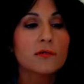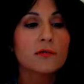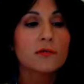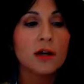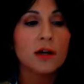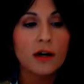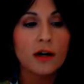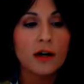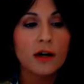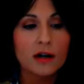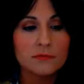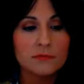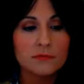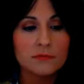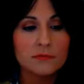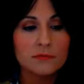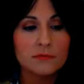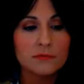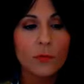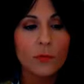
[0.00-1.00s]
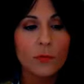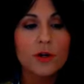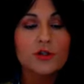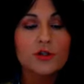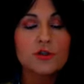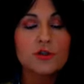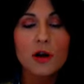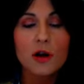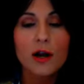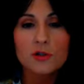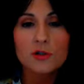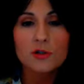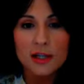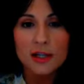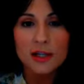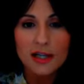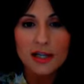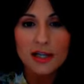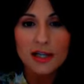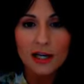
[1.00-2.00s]
moisturizer
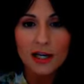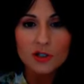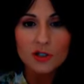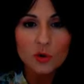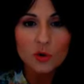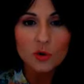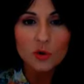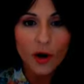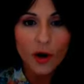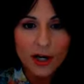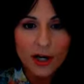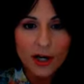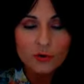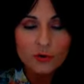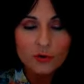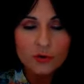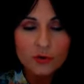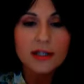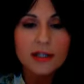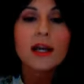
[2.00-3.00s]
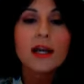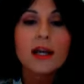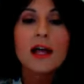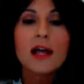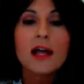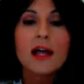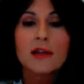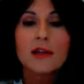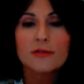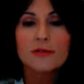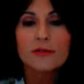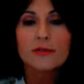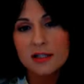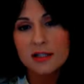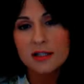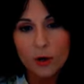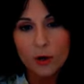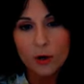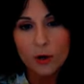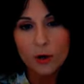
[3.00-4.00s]
that tans you gradually. That
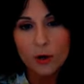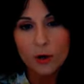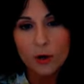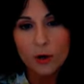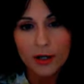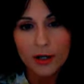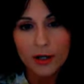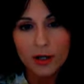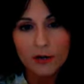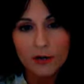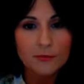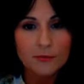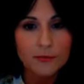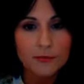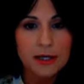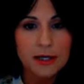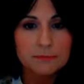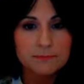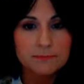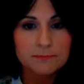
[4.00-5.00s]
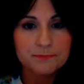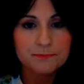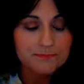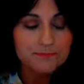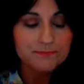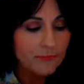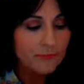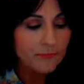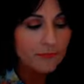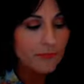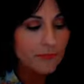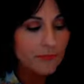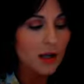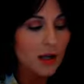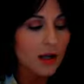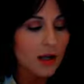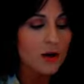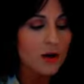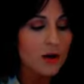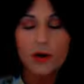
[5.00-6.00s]
seems to work better for me.
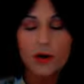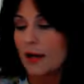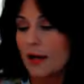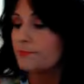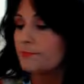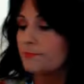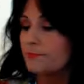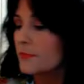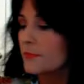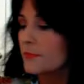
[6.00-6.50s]
Okay.